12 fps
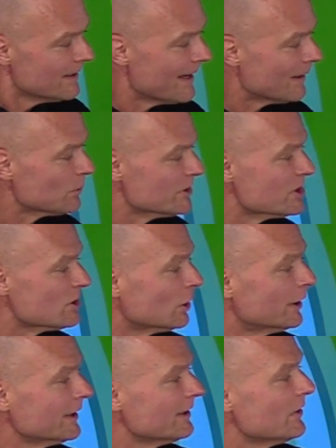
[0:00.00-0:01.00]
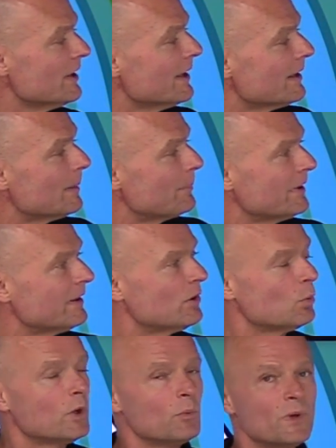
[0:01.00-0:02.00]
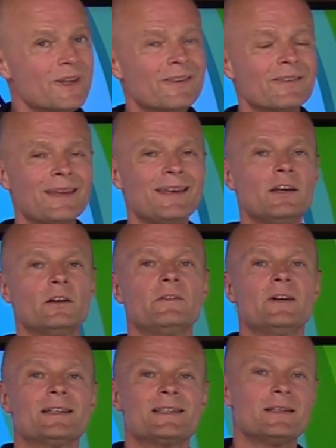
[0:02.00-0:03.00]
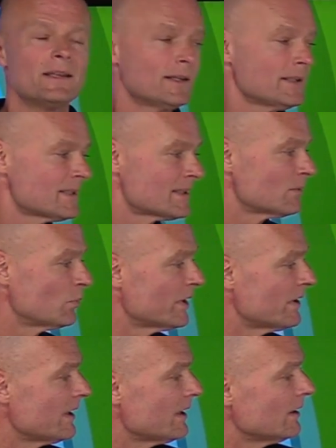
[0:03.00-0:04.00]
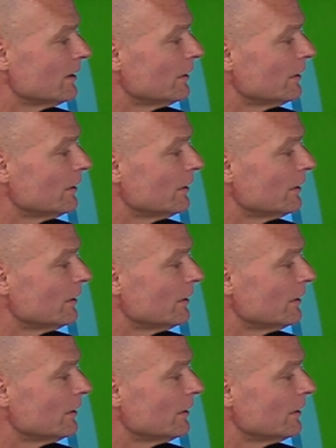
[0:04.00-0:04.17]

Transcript: Now we're starting to get up into what we think of as nuts with a